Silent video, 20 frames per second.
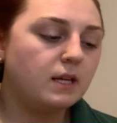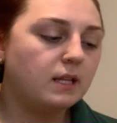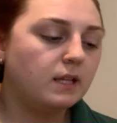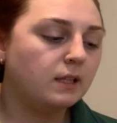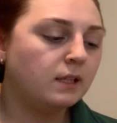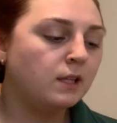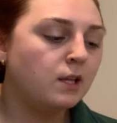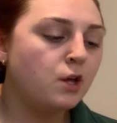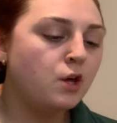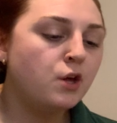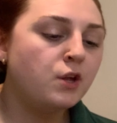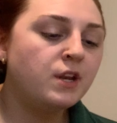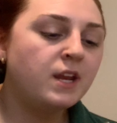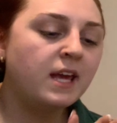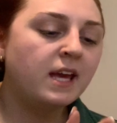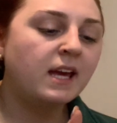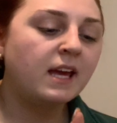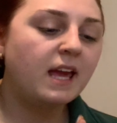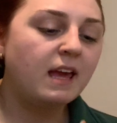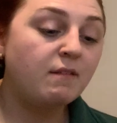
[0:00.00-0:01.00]

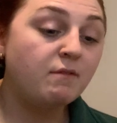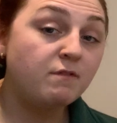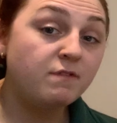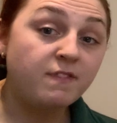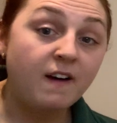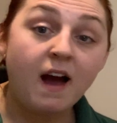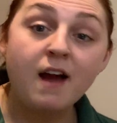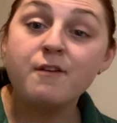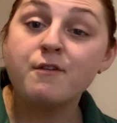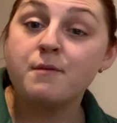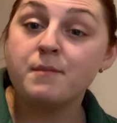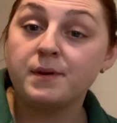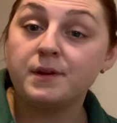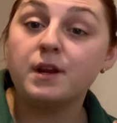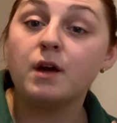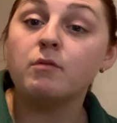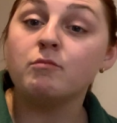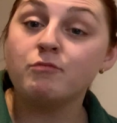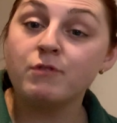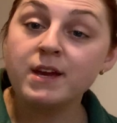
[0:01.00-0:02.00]
learning environment
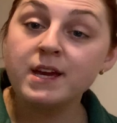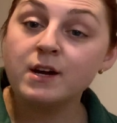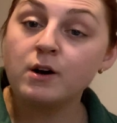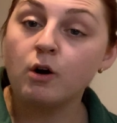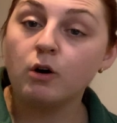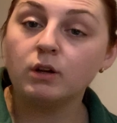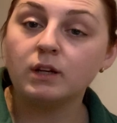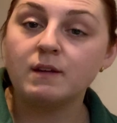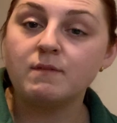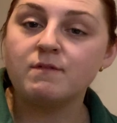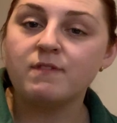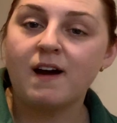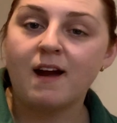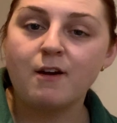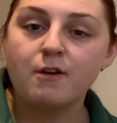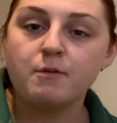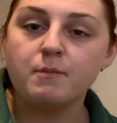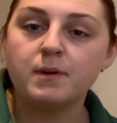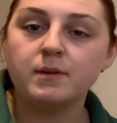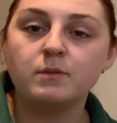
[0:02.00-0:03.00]
and recall
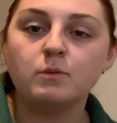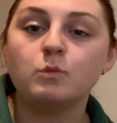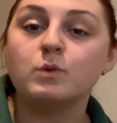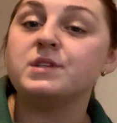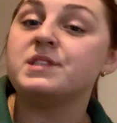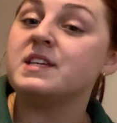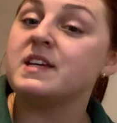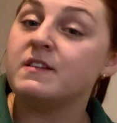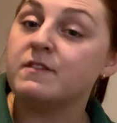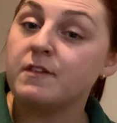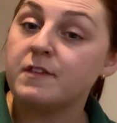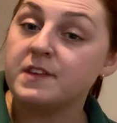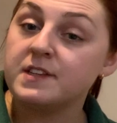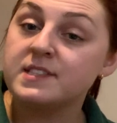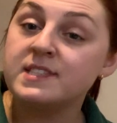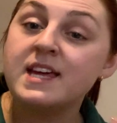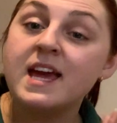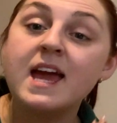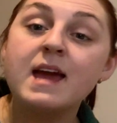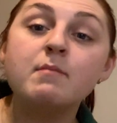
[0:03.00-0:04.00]
environment was either the
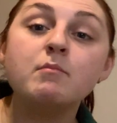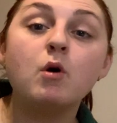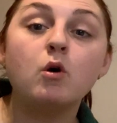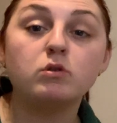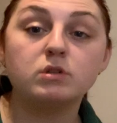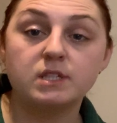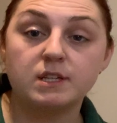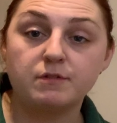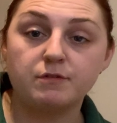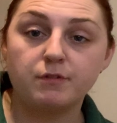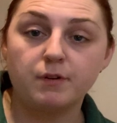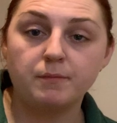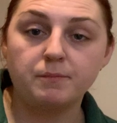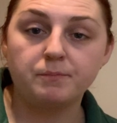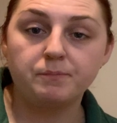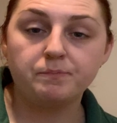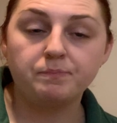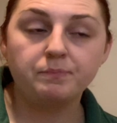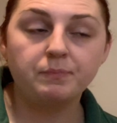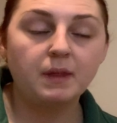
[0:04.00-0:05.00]
same or different.
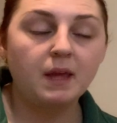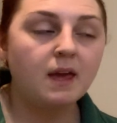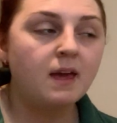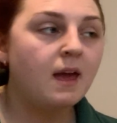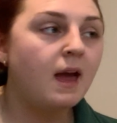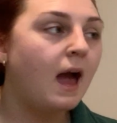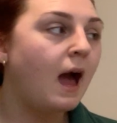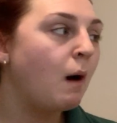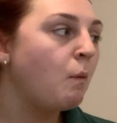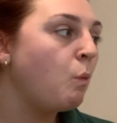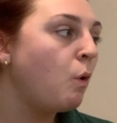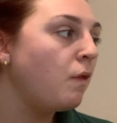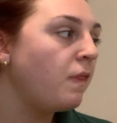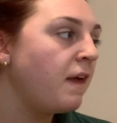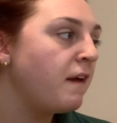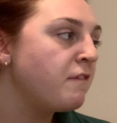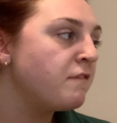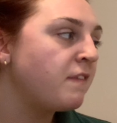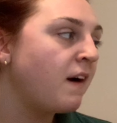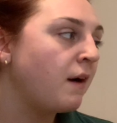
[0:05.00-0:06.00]
And what
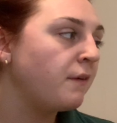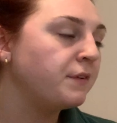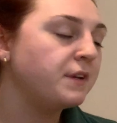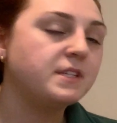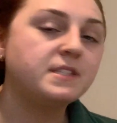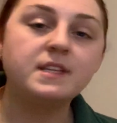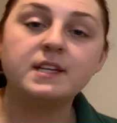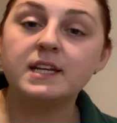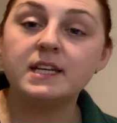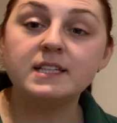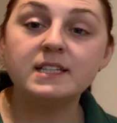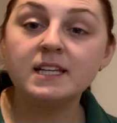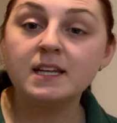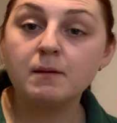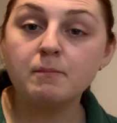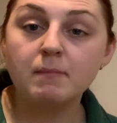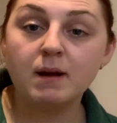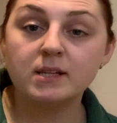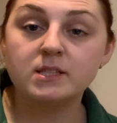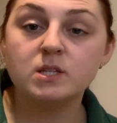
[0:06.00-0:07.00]
they found is that it
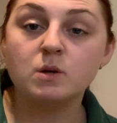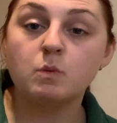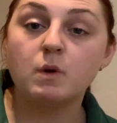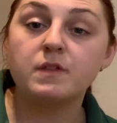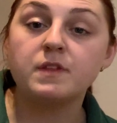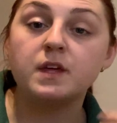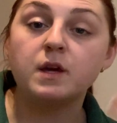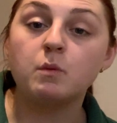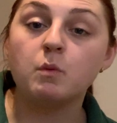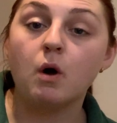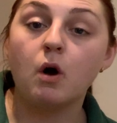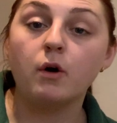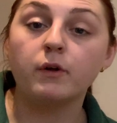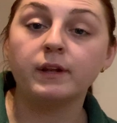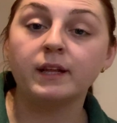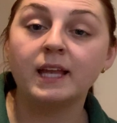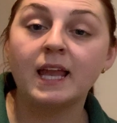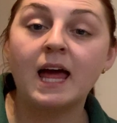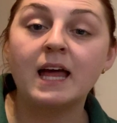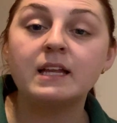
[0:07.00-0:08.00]
didn't matter whether you were
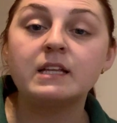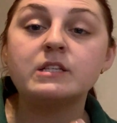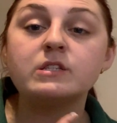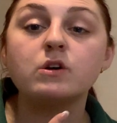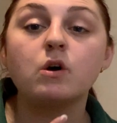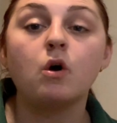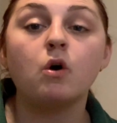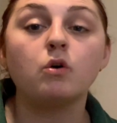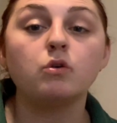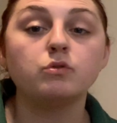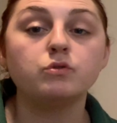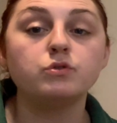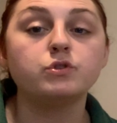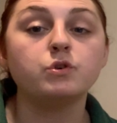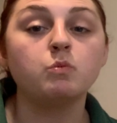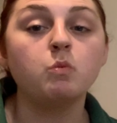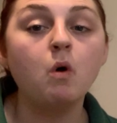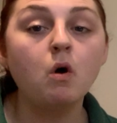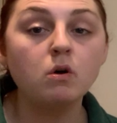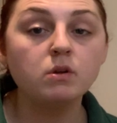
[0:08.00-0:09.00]
on land or
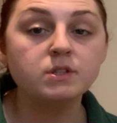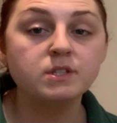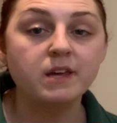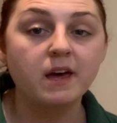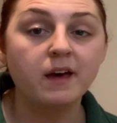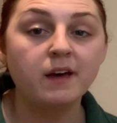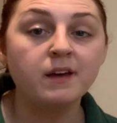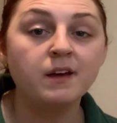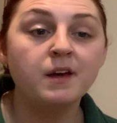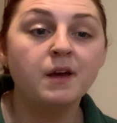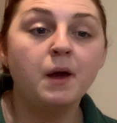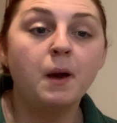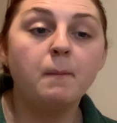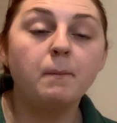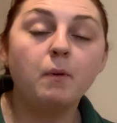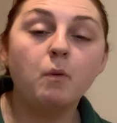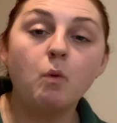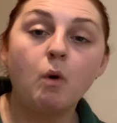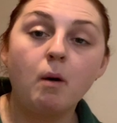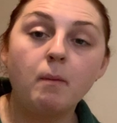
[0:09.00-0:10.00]
underwater,
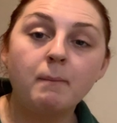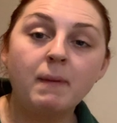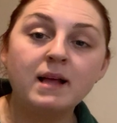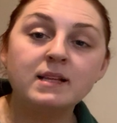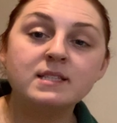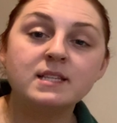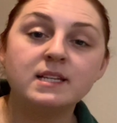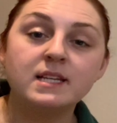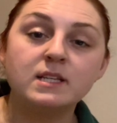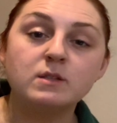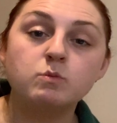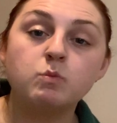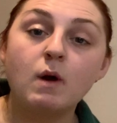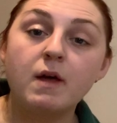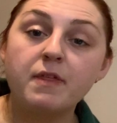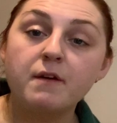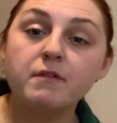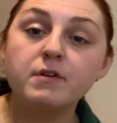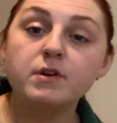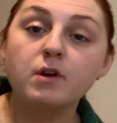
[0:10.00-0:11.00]
but what mattered is
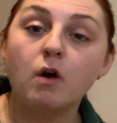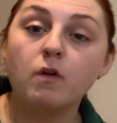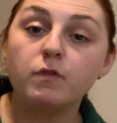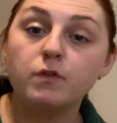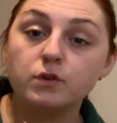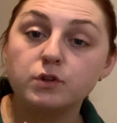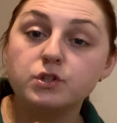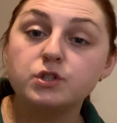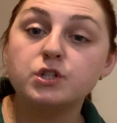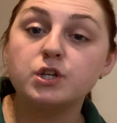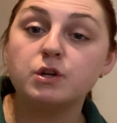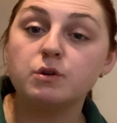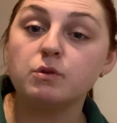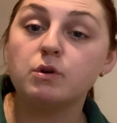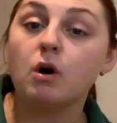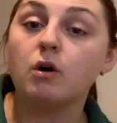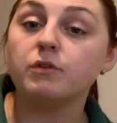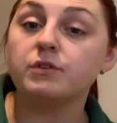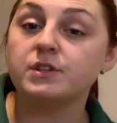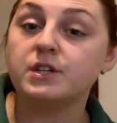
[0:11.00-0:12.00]
whether or not those two
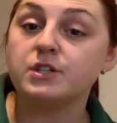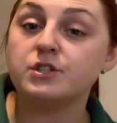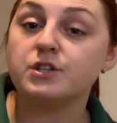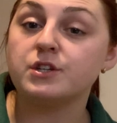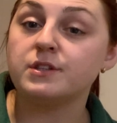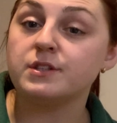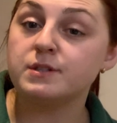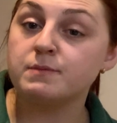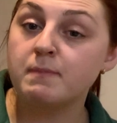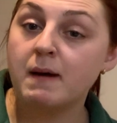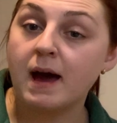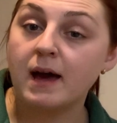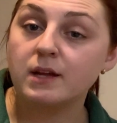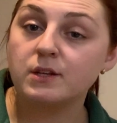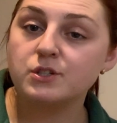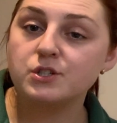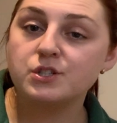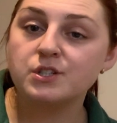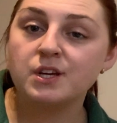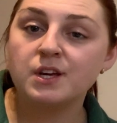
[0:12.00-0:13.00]
conditions
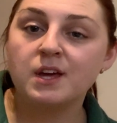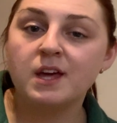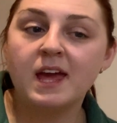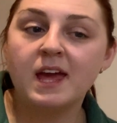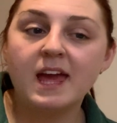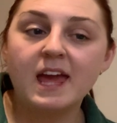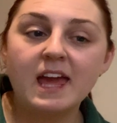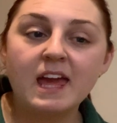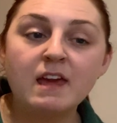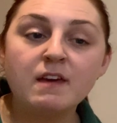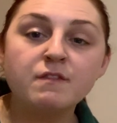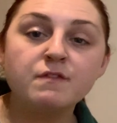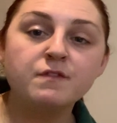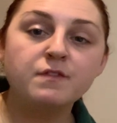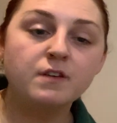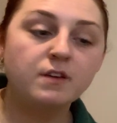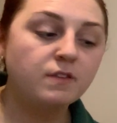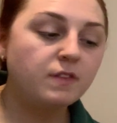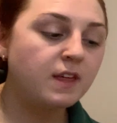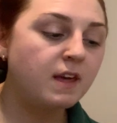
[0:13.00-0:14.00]
matched. If
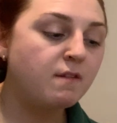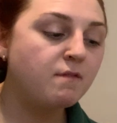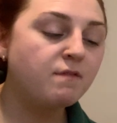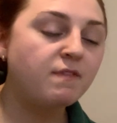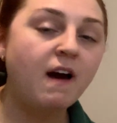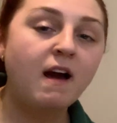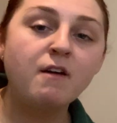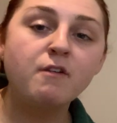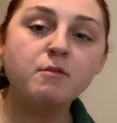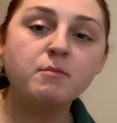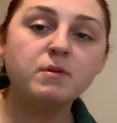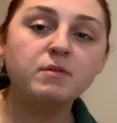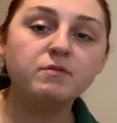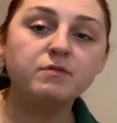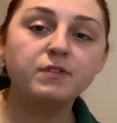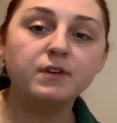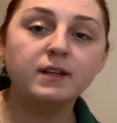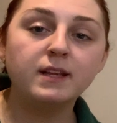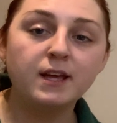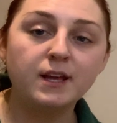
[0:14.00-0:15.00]
the environment
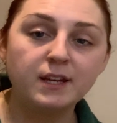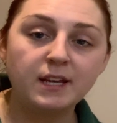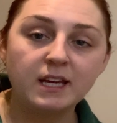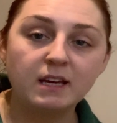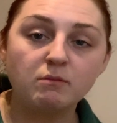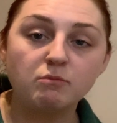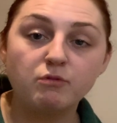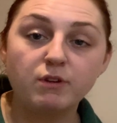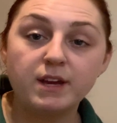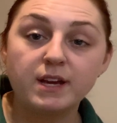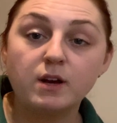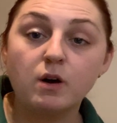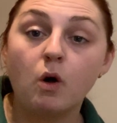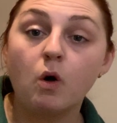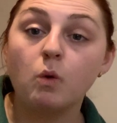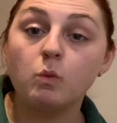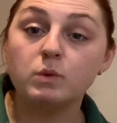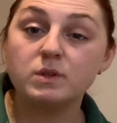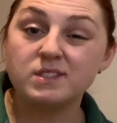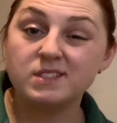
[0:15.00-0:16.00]
for learning and
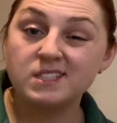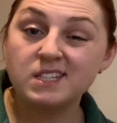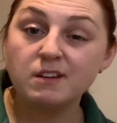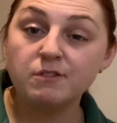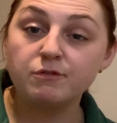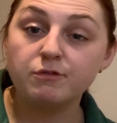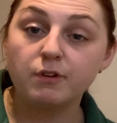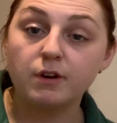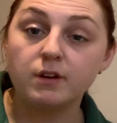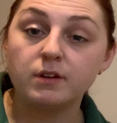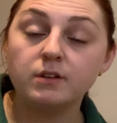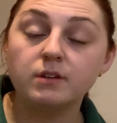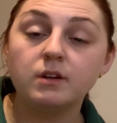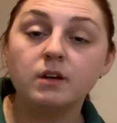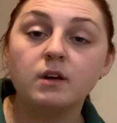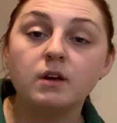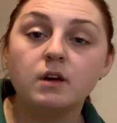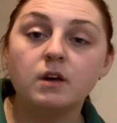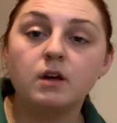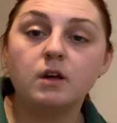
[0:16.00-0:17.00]
recall was different,
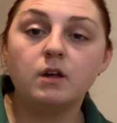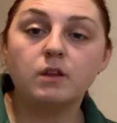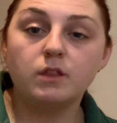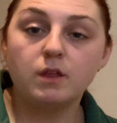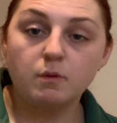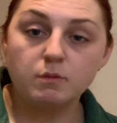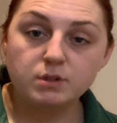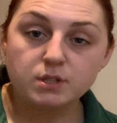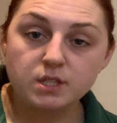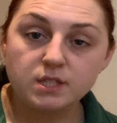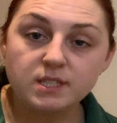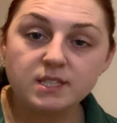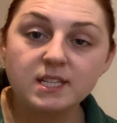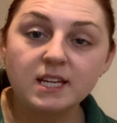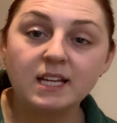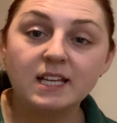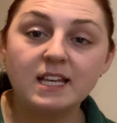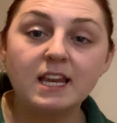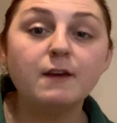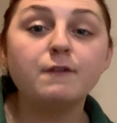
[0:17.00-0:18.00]
there was a
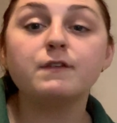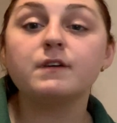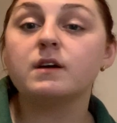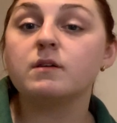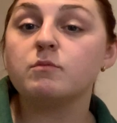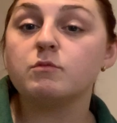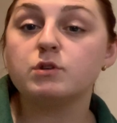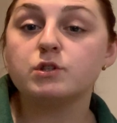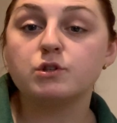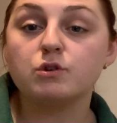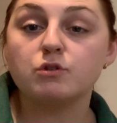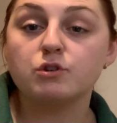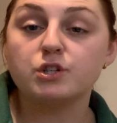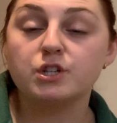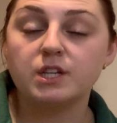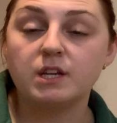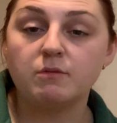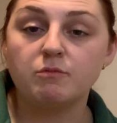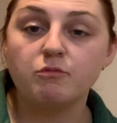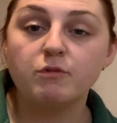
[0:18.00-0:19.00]
significant
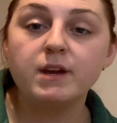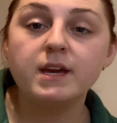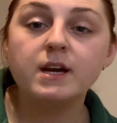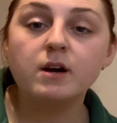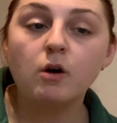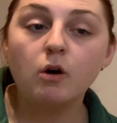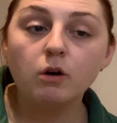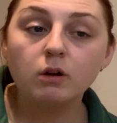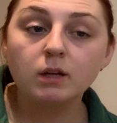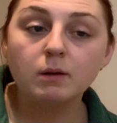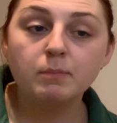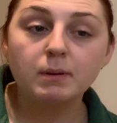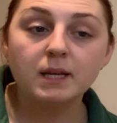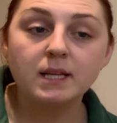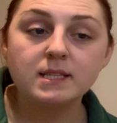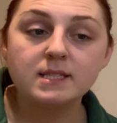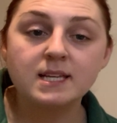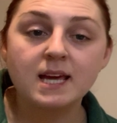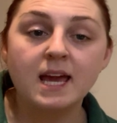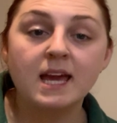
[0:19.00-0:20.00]
reduction in recall
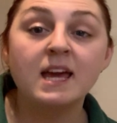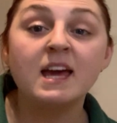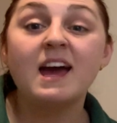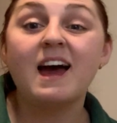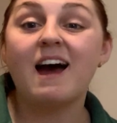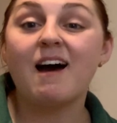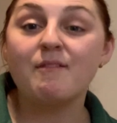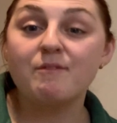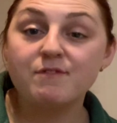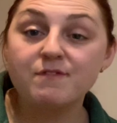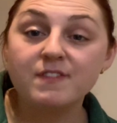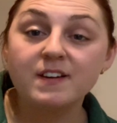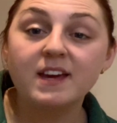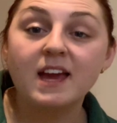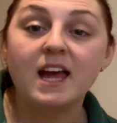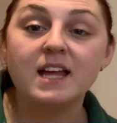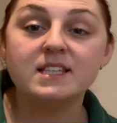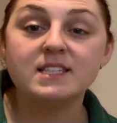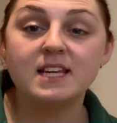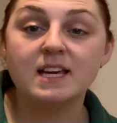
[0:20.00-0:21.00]
ability and
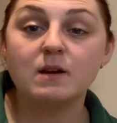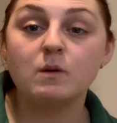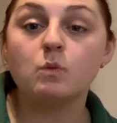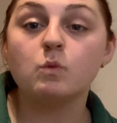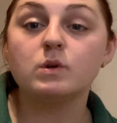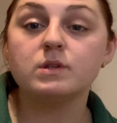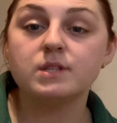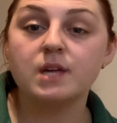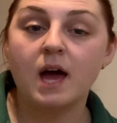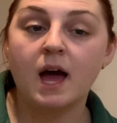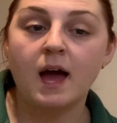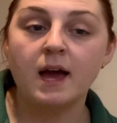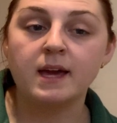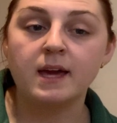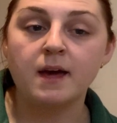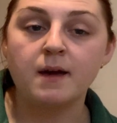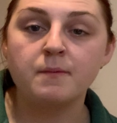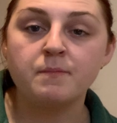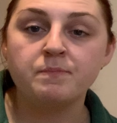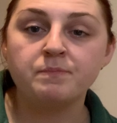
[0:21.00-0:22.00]
forgetting was
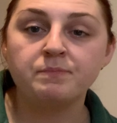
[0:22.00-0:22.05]
higher.